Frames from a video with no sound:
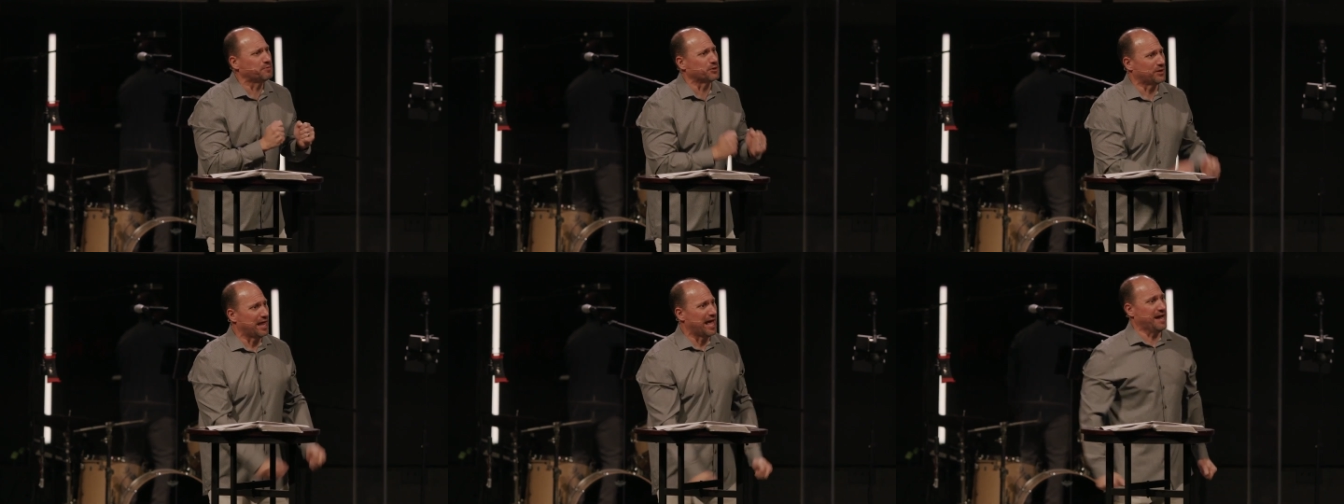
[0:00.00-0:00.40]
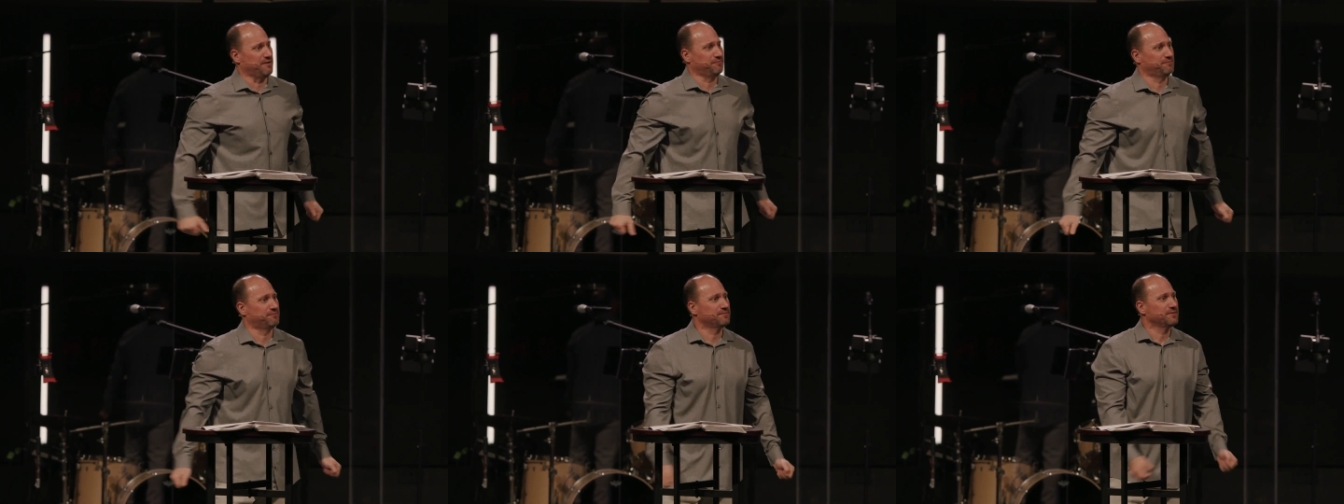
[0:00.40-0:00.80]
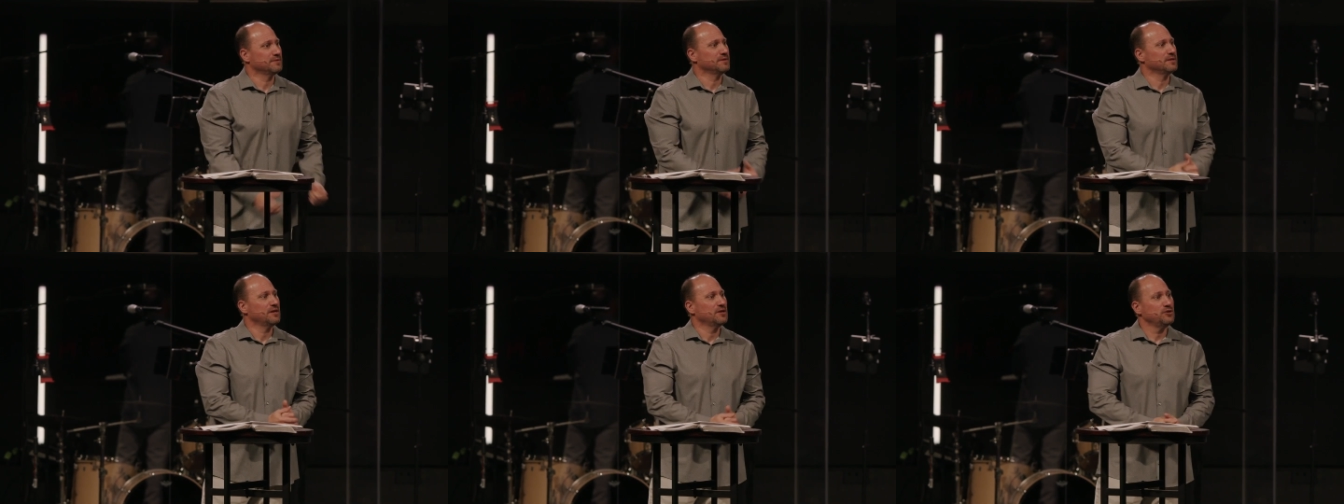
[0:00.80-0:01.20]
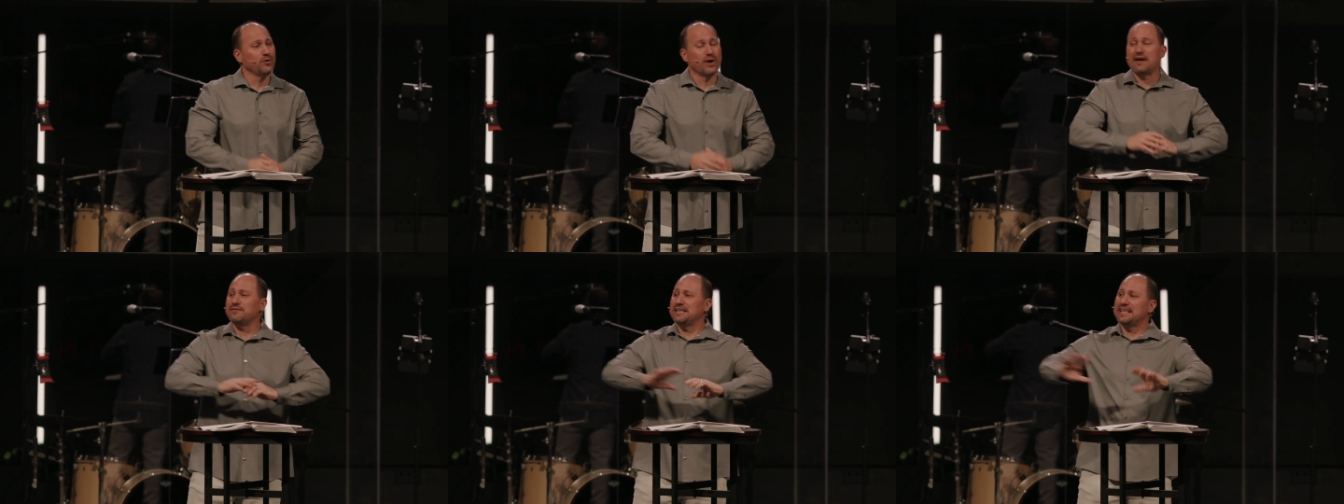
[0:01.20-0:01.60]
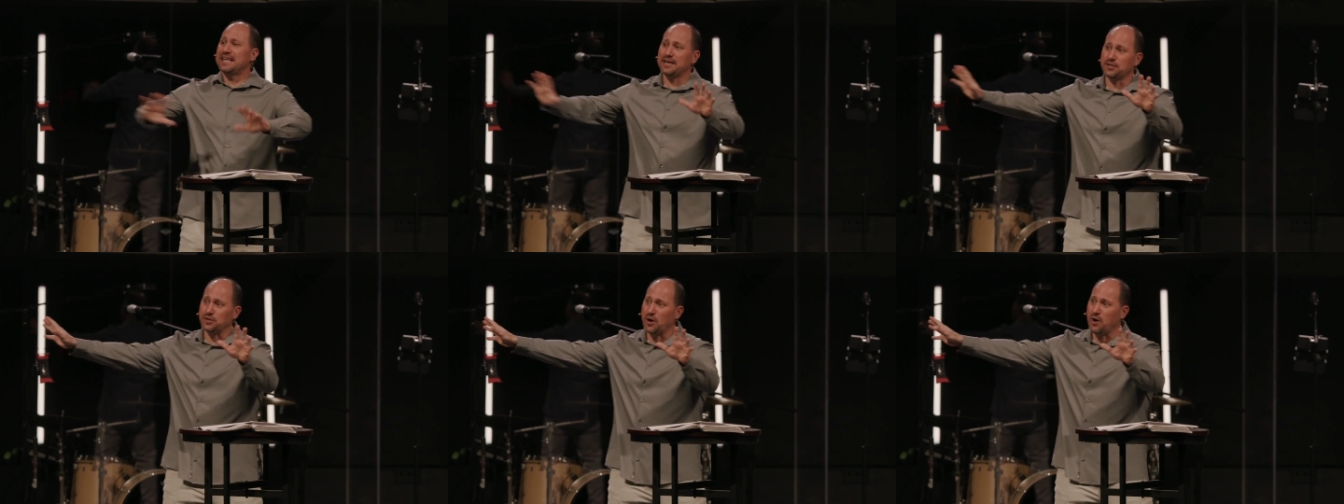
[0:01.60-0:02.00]
your life. You haven't let
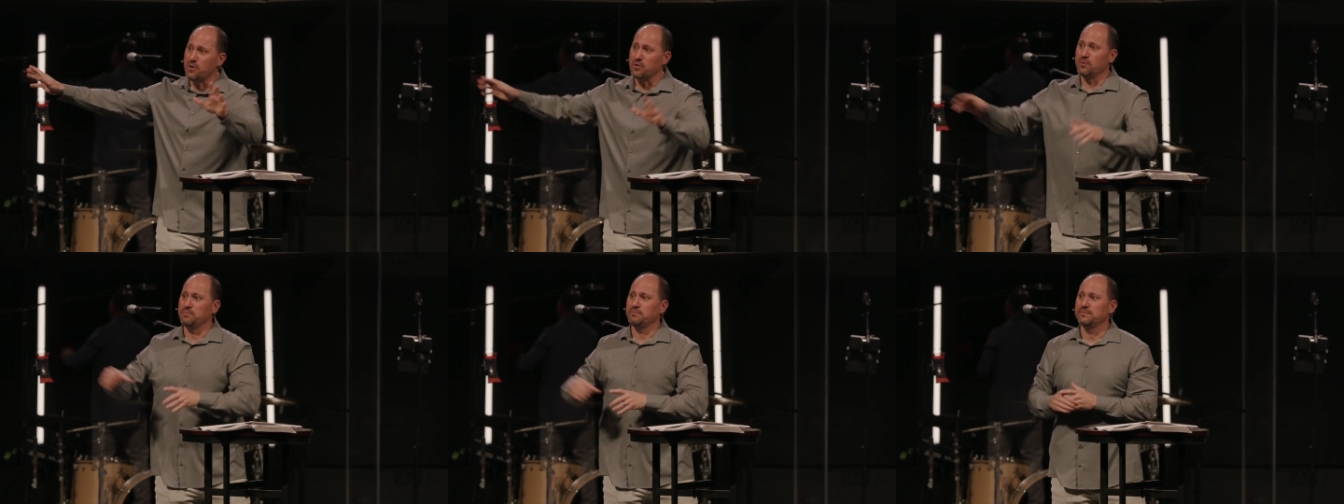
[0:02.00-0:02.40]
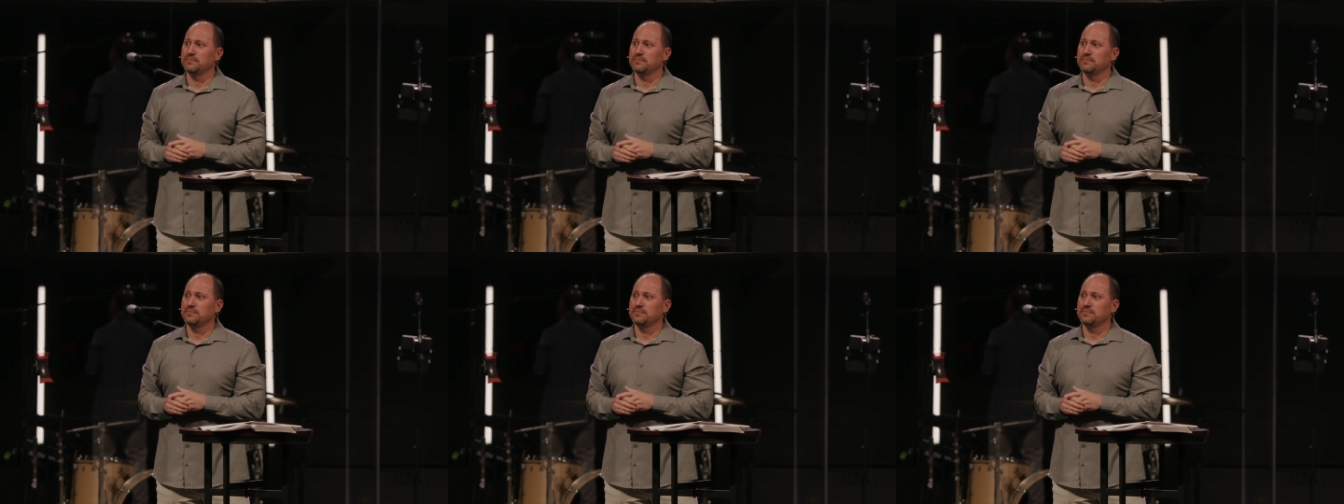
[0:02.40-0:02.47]
it go.